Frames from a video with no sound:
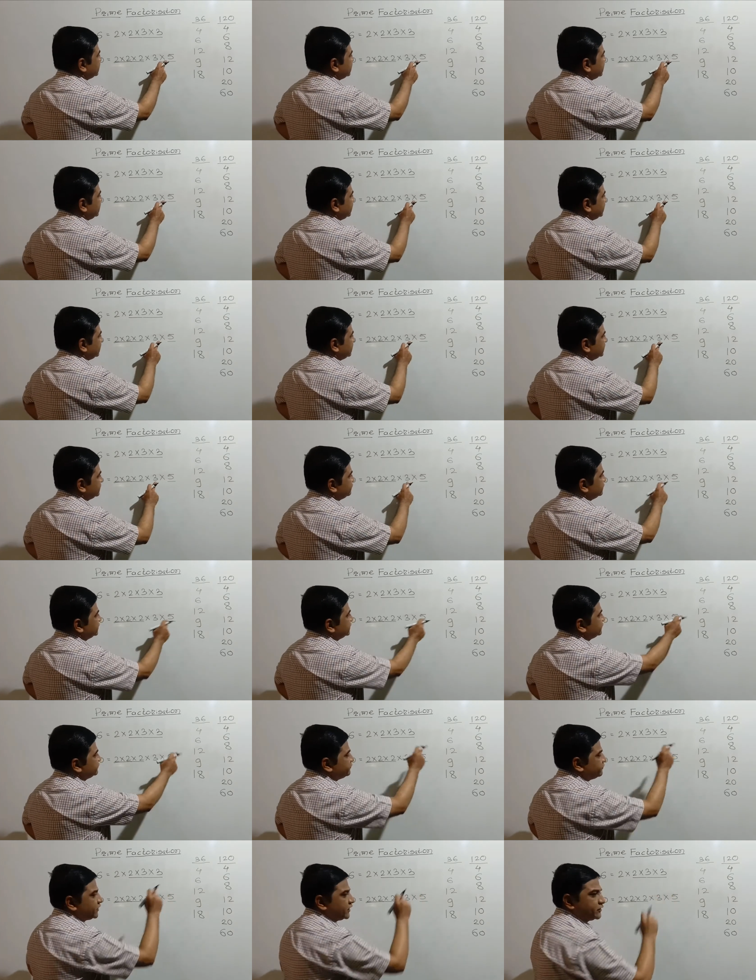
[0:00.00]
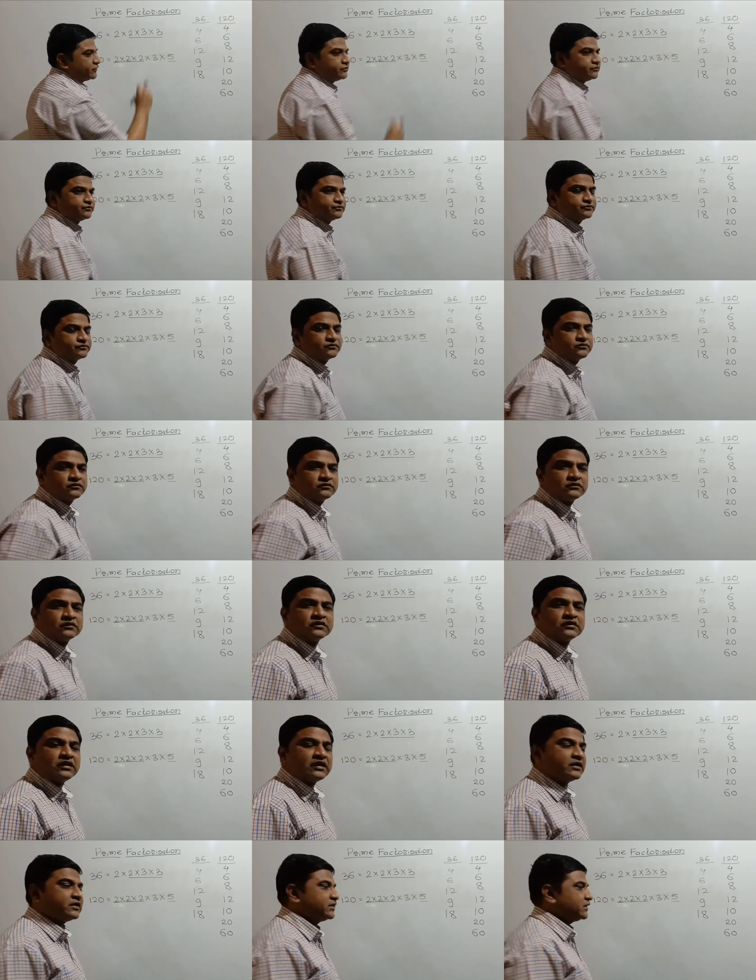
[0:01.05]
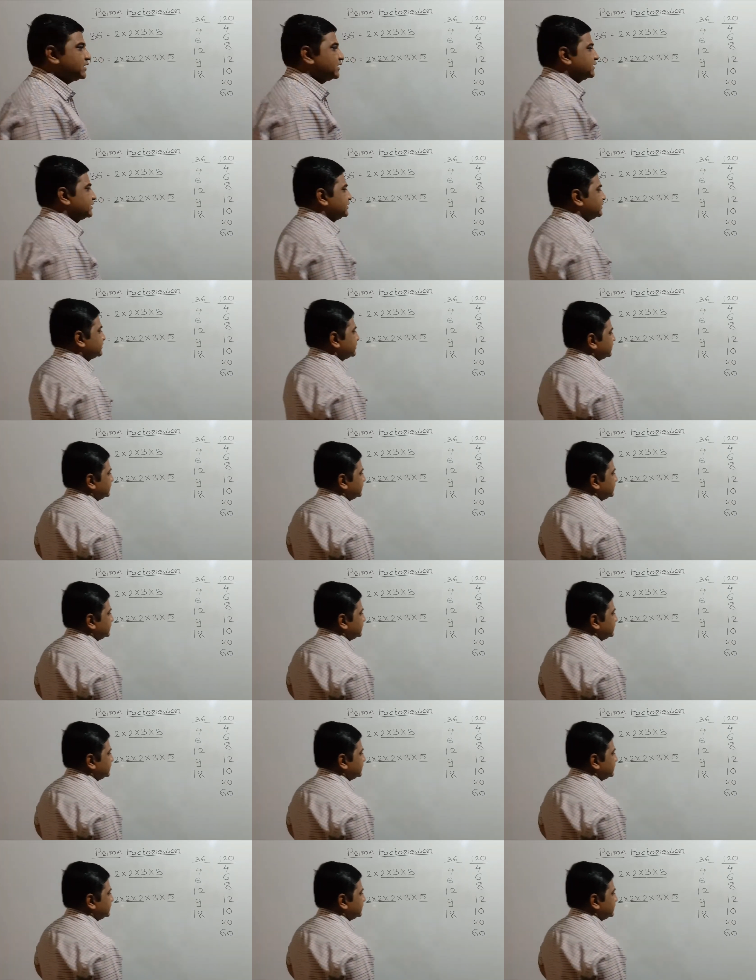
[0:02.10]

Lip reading: 8 with 5, and I get